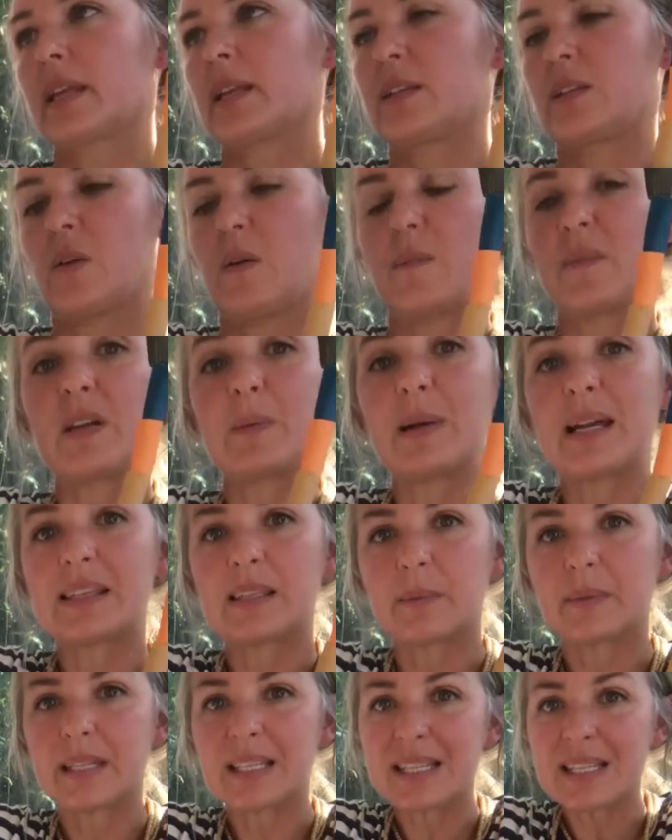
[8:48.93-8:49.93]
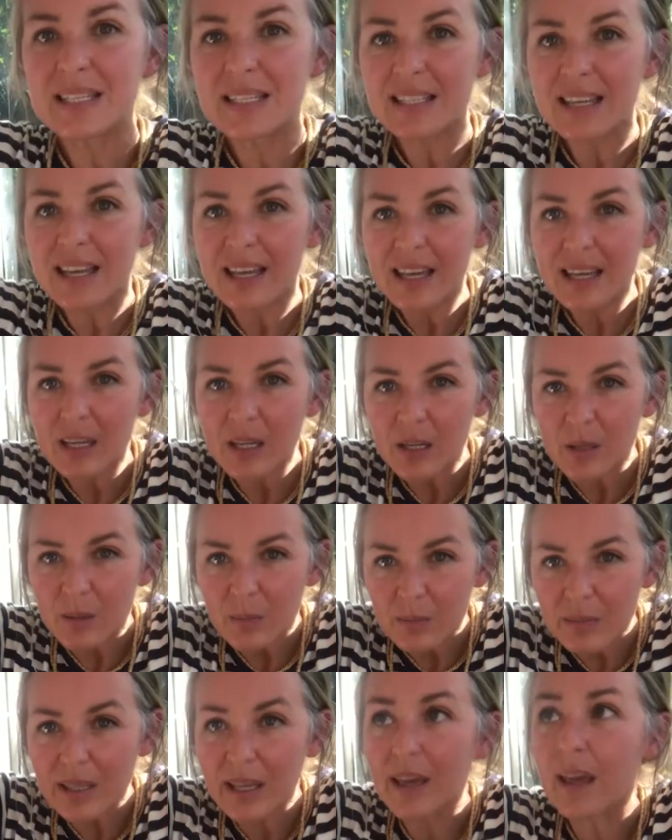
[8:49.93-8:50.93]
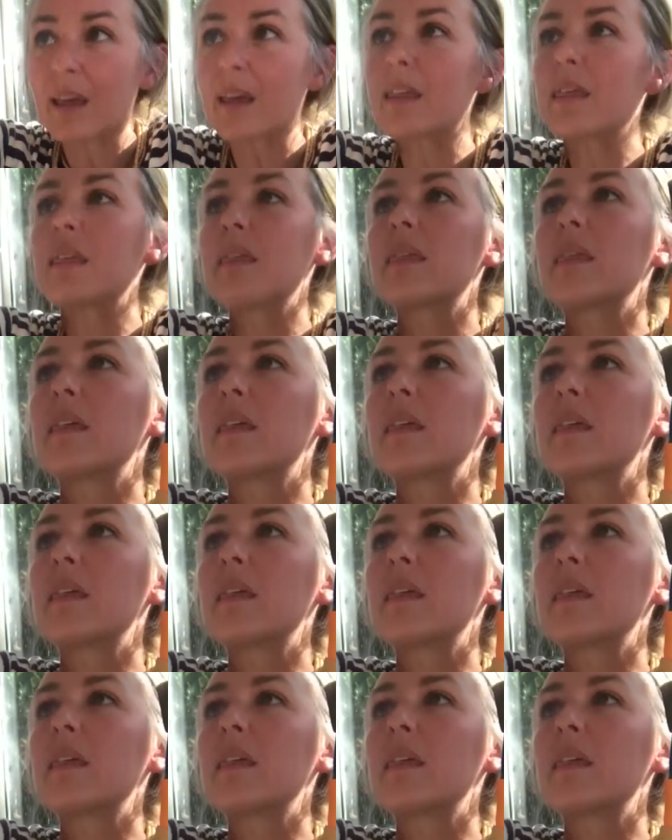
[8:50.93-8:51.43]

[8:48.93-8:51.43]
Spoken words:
So I'm going to make them the same length.